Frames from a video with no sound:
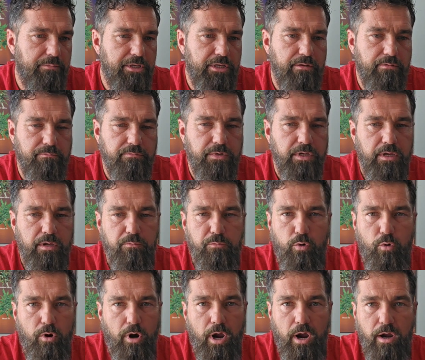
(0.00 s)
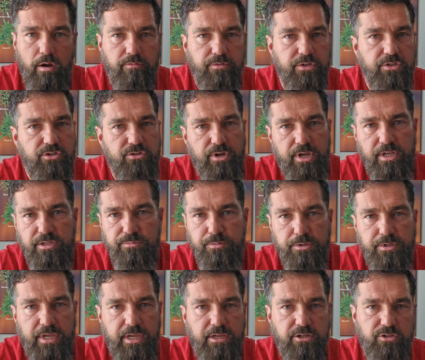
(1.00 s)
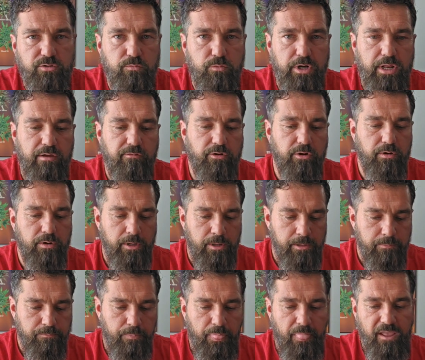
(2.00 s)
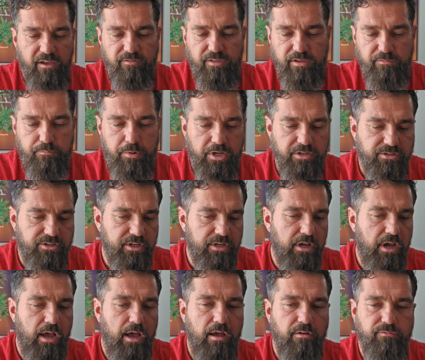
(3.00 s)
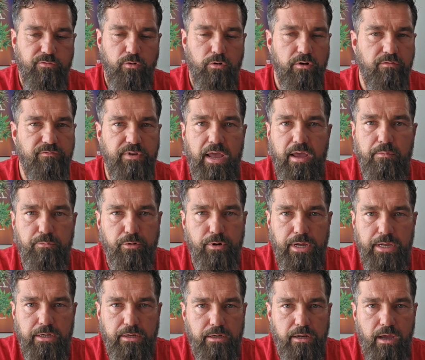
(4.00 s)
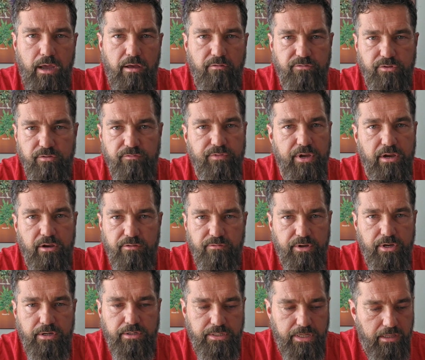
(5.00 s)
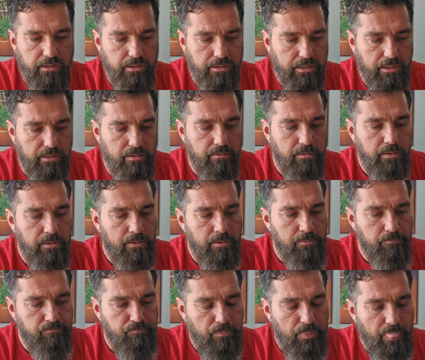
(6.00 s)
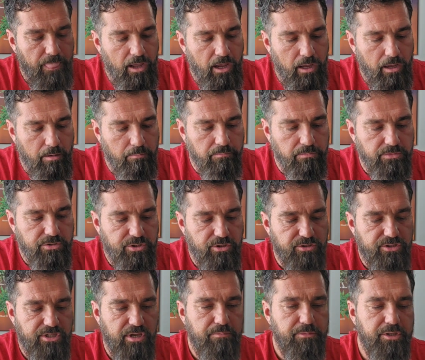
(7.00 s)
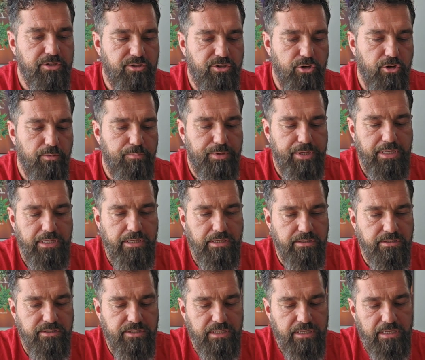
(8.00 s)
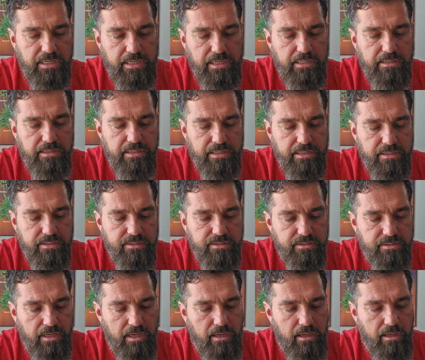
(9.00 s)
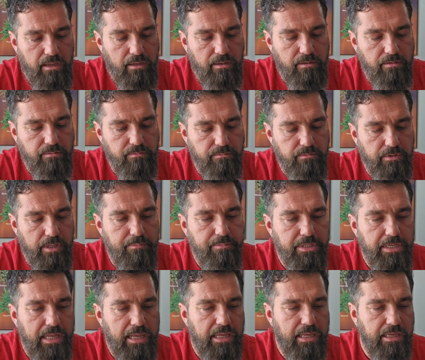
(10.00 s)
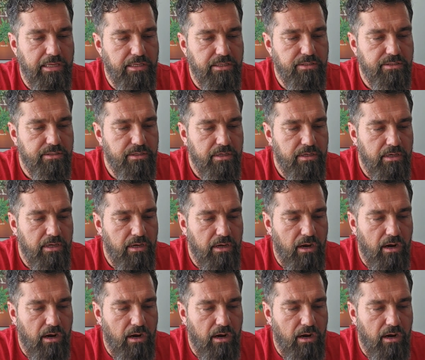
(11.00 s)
cannabis flower and there's not much smell to it, most of the terpenes, because of maybe poor harvest, transportation, whatever, they bust it off or evaporate it off. They're very, very delicate.